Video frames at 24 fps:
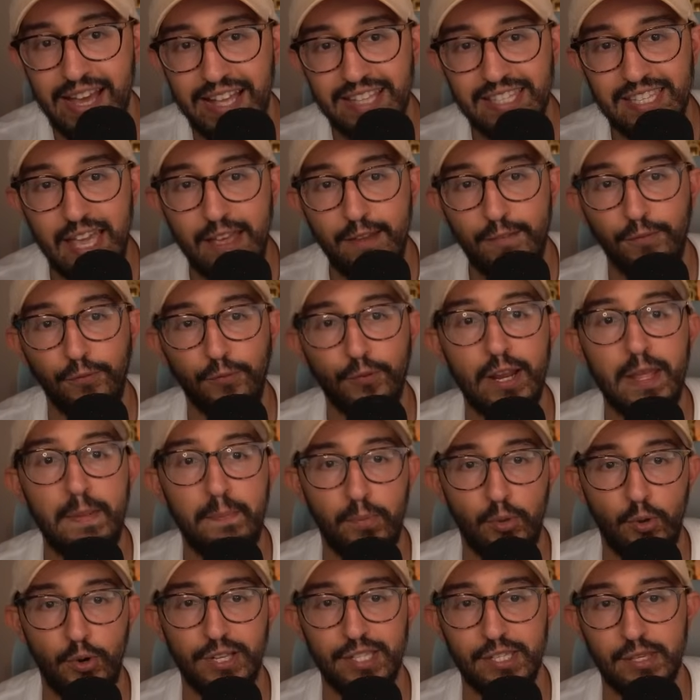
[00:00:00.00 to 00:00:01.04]
It's a
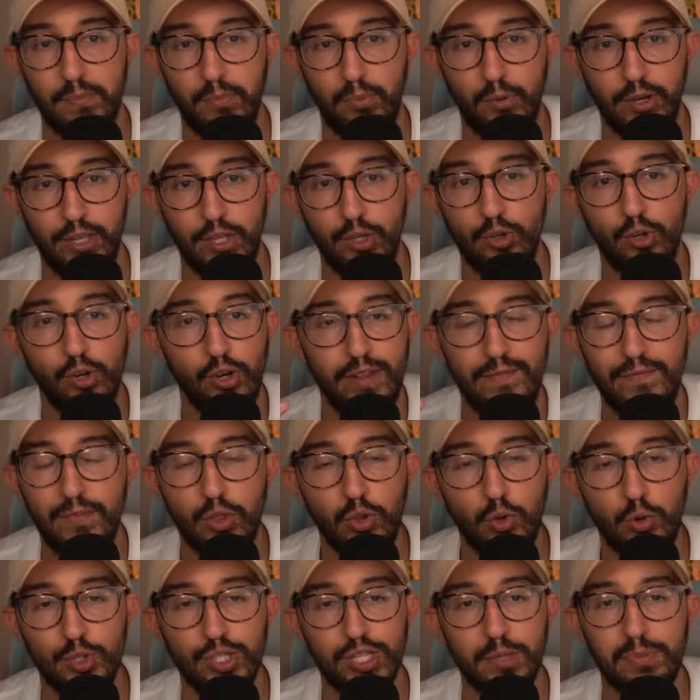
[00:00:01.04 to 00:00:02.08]
free poison point. You could
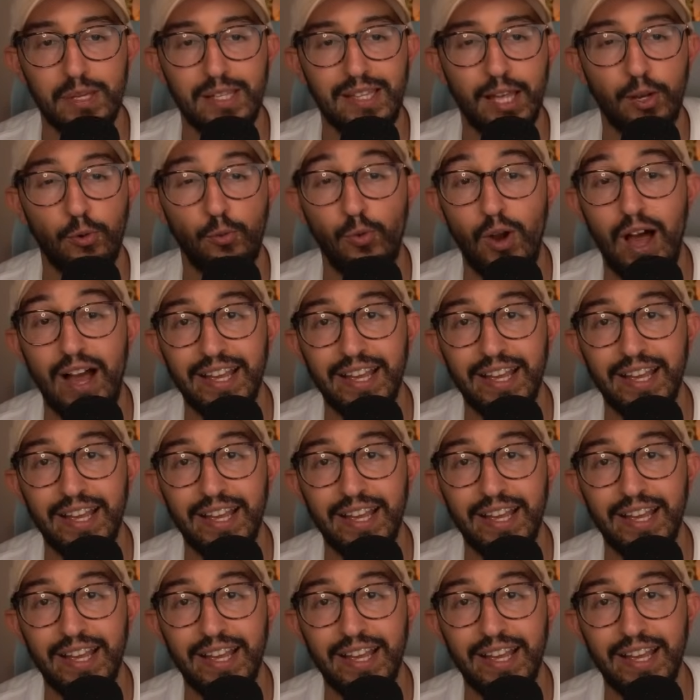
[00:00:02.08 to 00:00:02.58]
even throw something like